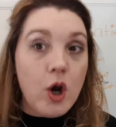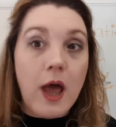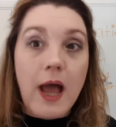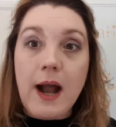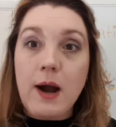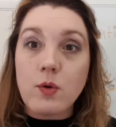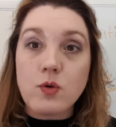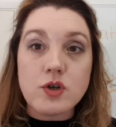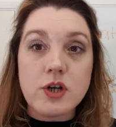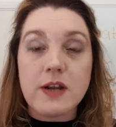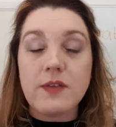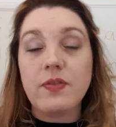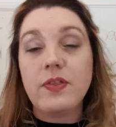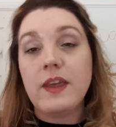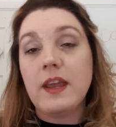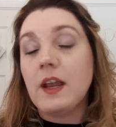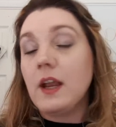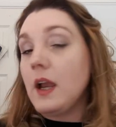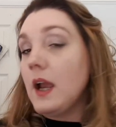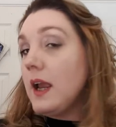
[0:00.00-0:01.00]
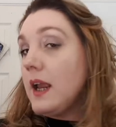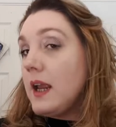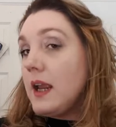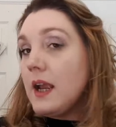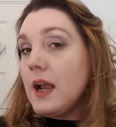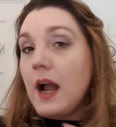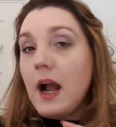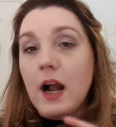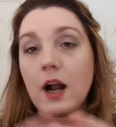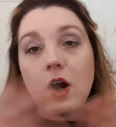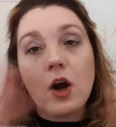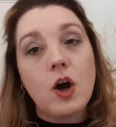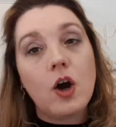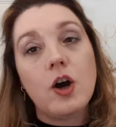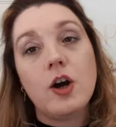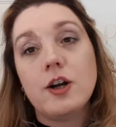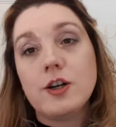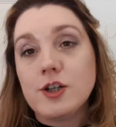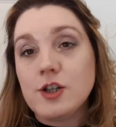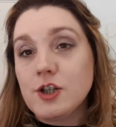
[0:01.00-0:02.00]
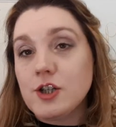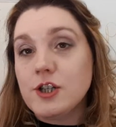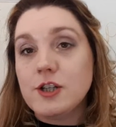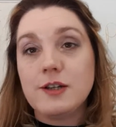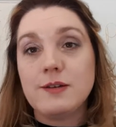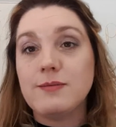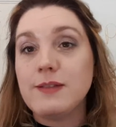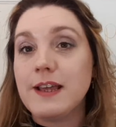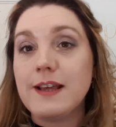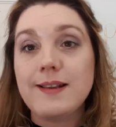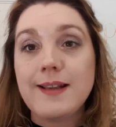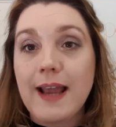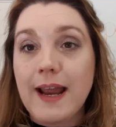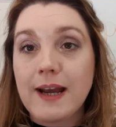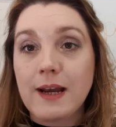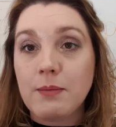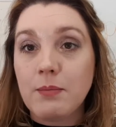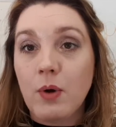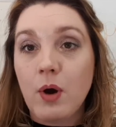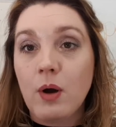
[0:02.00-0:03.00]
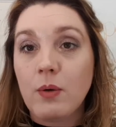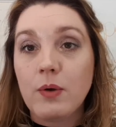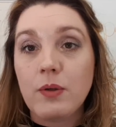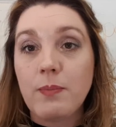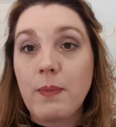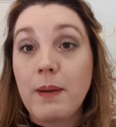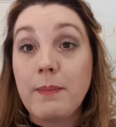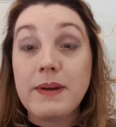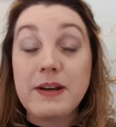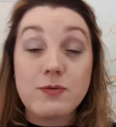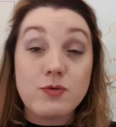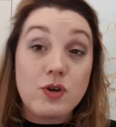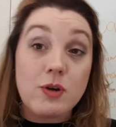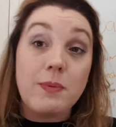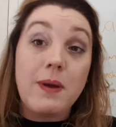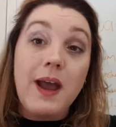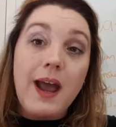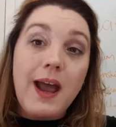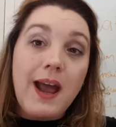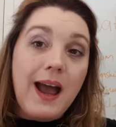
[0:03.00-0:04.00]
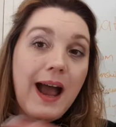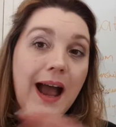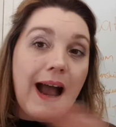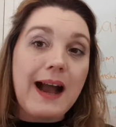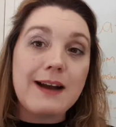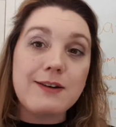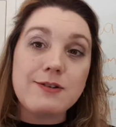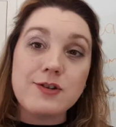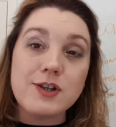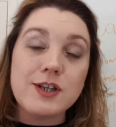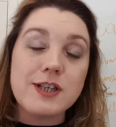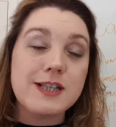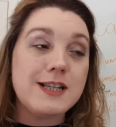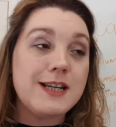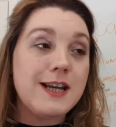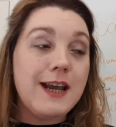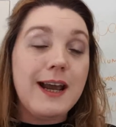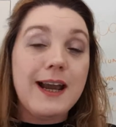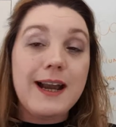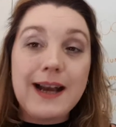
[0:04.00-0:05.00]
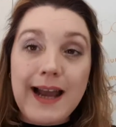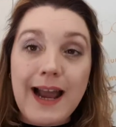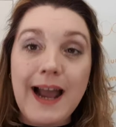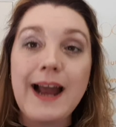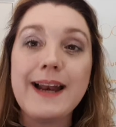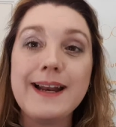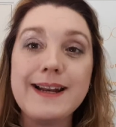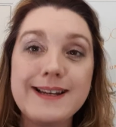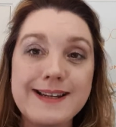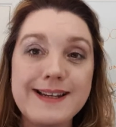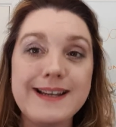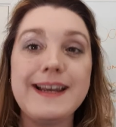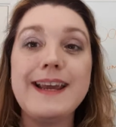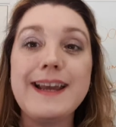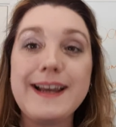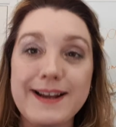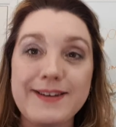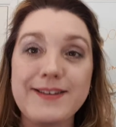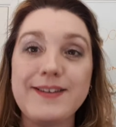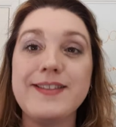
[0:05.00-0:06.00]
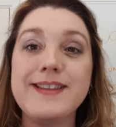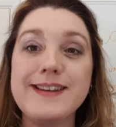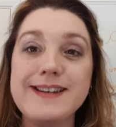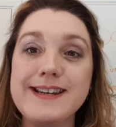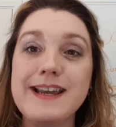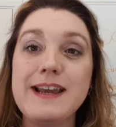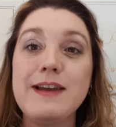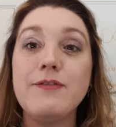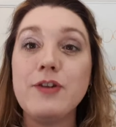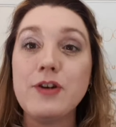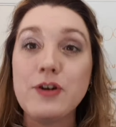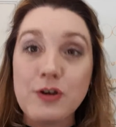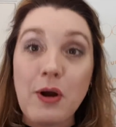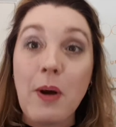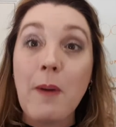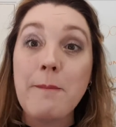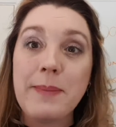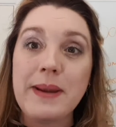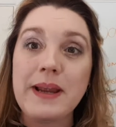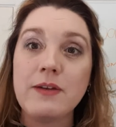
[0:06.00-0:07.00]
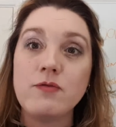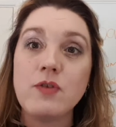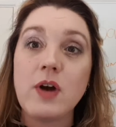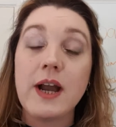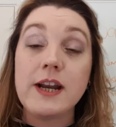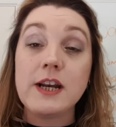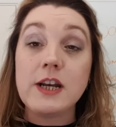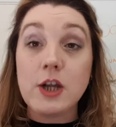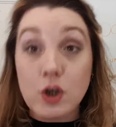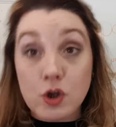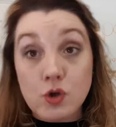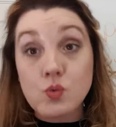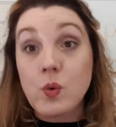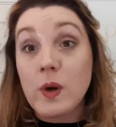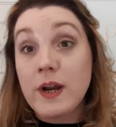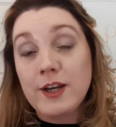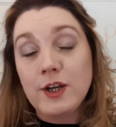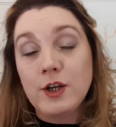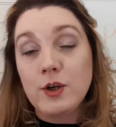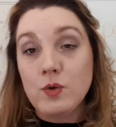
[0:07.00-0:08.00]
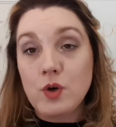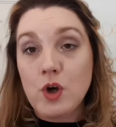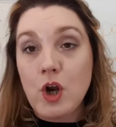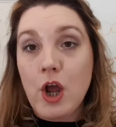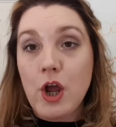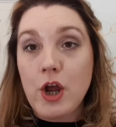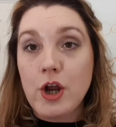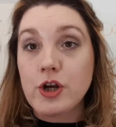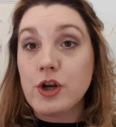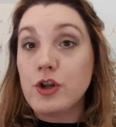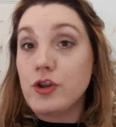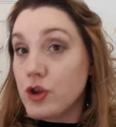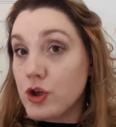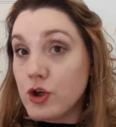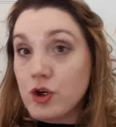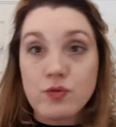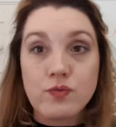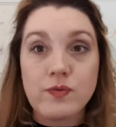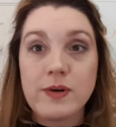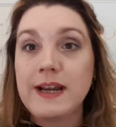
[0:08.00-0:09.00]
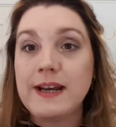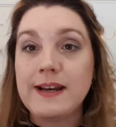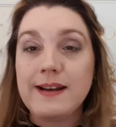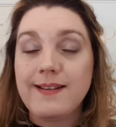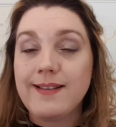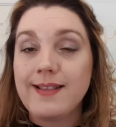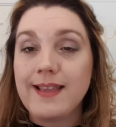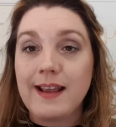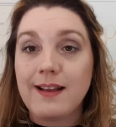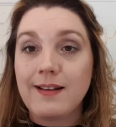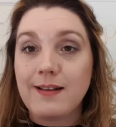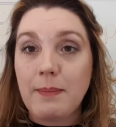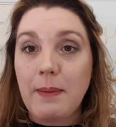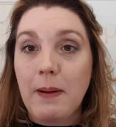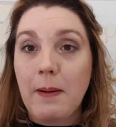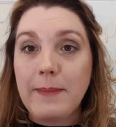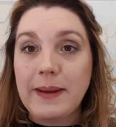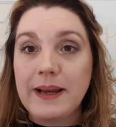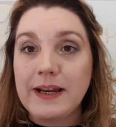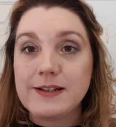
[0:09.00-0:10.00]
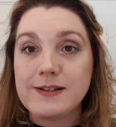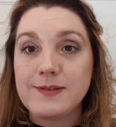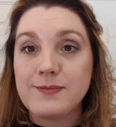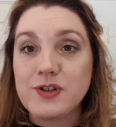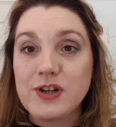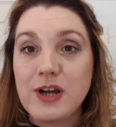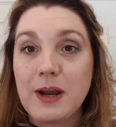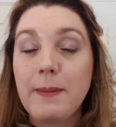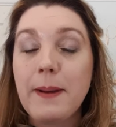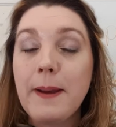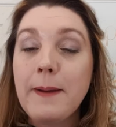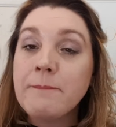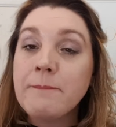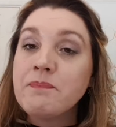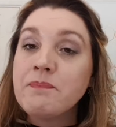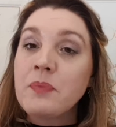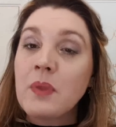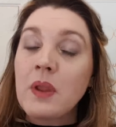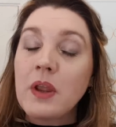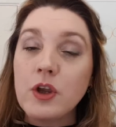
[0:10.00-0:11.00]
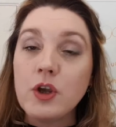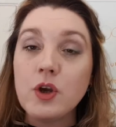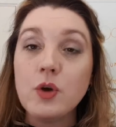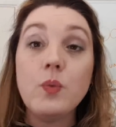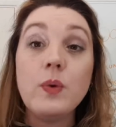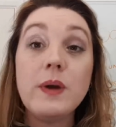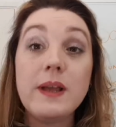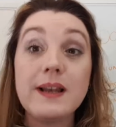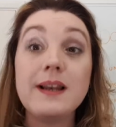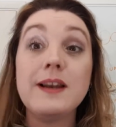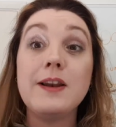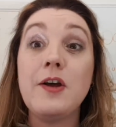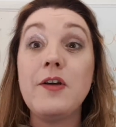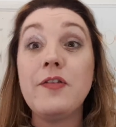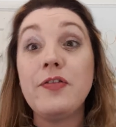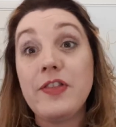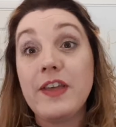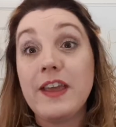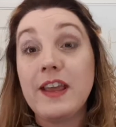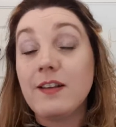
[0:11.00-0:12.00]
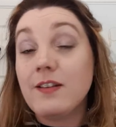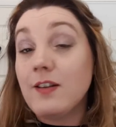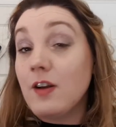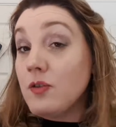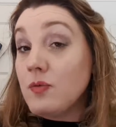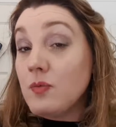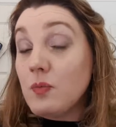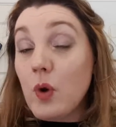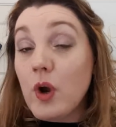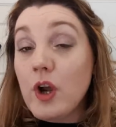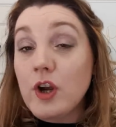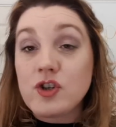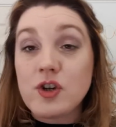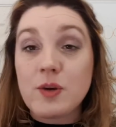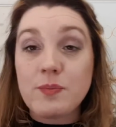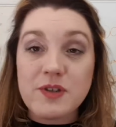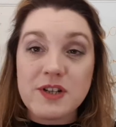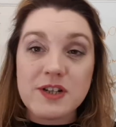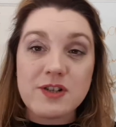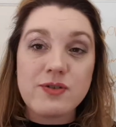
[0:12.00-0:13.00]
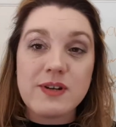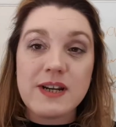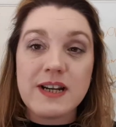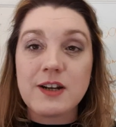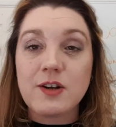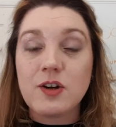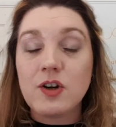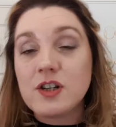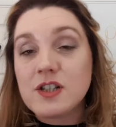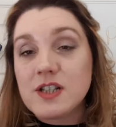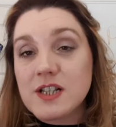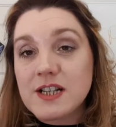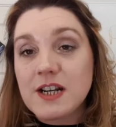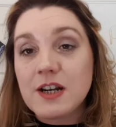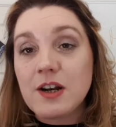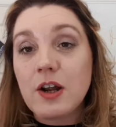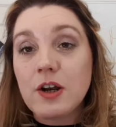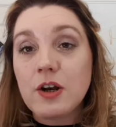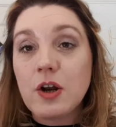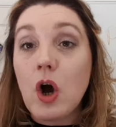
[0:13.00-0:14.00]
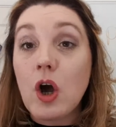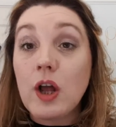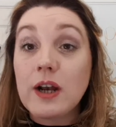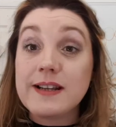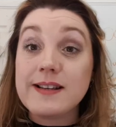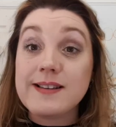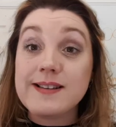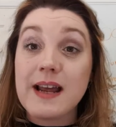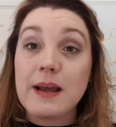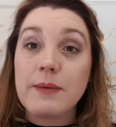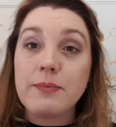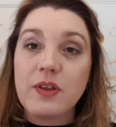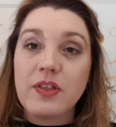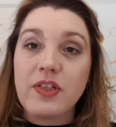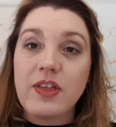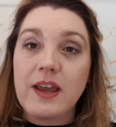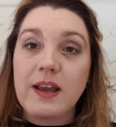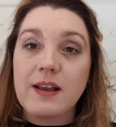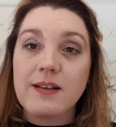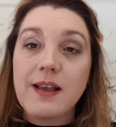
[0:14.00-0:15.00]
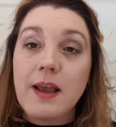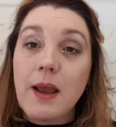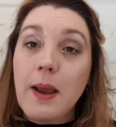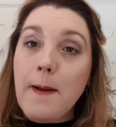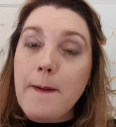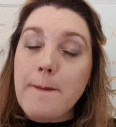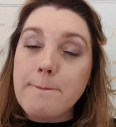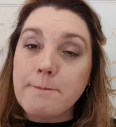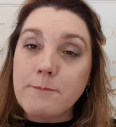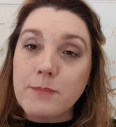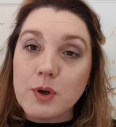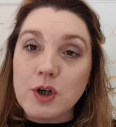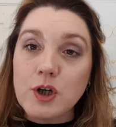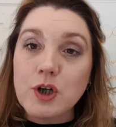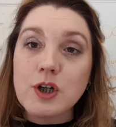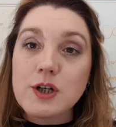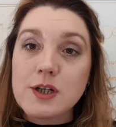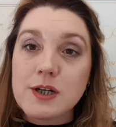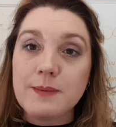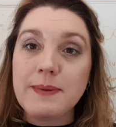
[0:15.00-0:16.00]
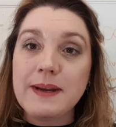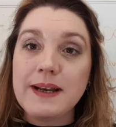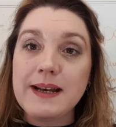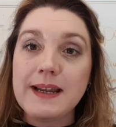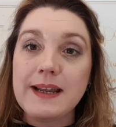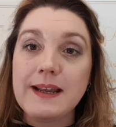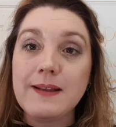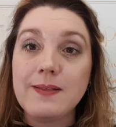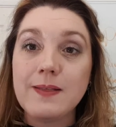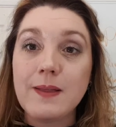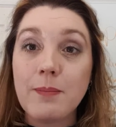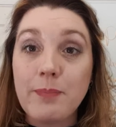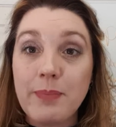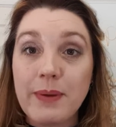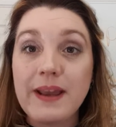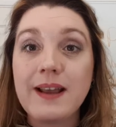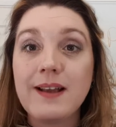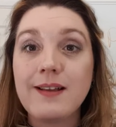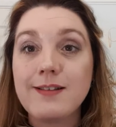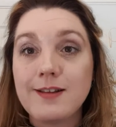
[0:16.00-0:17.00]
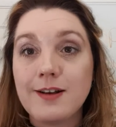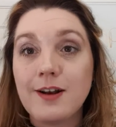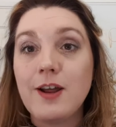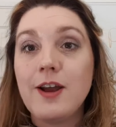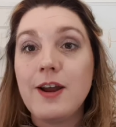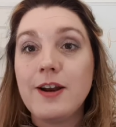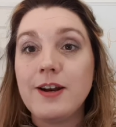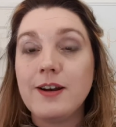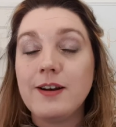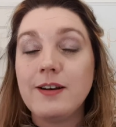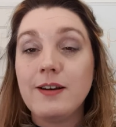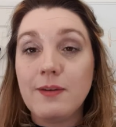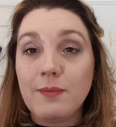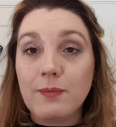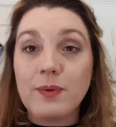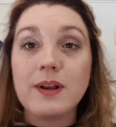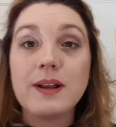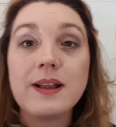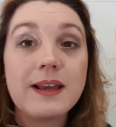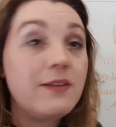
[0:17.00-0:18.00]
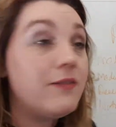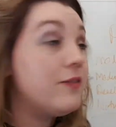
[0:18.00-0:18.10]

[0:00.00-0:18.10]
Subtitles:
out and think, here, I can't do this anymore with my mediumship. I just kind of take another day of it not being right, is when you learn the greatest things about mediumship. You will learn things on workshops and training courses and all these types of things. But ultimately, the biggest learning will give